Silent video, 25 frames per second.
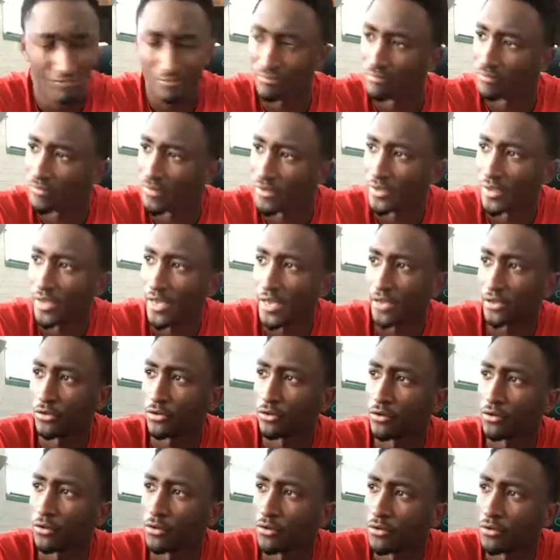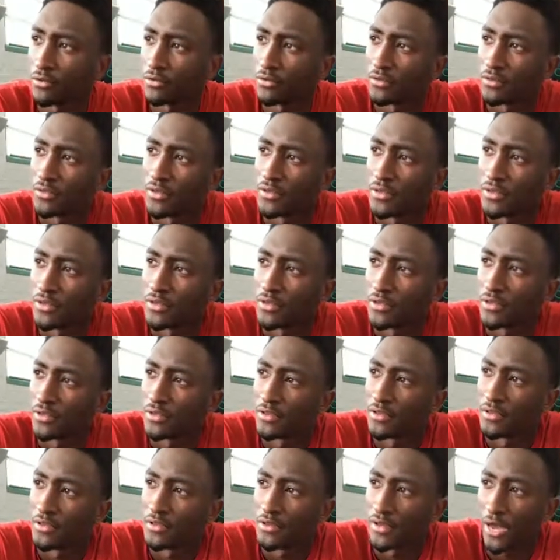Hey Google.
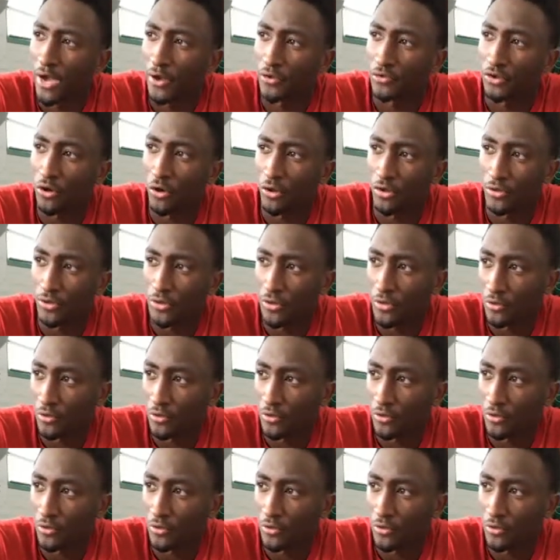How tall are you?